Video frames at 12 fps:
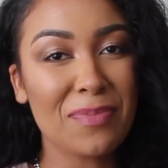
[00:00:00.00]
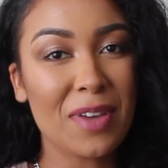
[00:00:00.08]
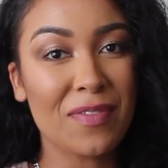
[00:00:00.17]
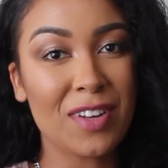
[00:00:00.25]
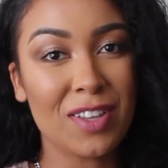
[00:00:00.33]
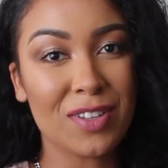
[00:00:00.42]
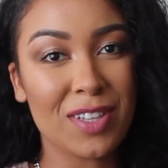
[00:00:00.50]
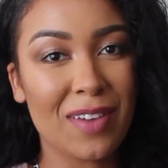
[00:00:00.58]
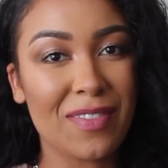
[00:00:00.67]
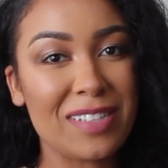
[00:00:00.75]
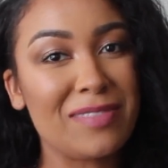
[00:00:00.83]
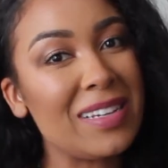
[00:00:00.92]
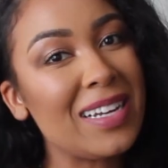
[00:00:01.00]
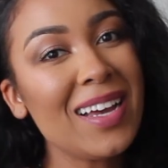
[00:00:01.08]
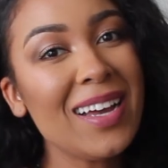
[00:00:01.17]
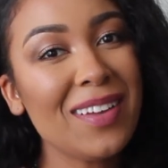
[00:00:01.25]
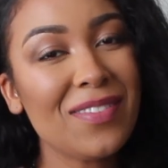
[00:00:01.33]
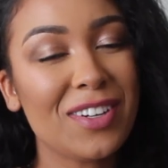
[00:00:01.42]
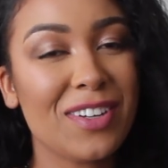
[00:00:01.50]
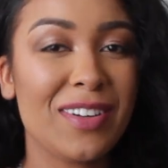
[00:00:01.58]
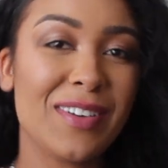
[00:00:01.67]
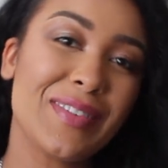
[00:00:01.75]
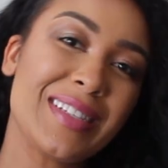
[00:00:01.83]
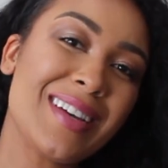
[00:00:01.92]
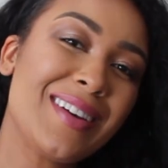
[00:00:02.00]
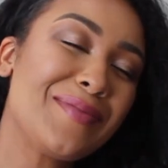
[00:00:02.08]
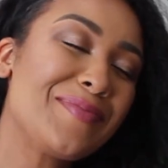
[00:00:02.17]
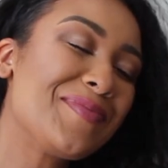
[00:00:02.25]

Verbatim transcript: Bienvenido otra vez a mi canal. If you're new here, what's up?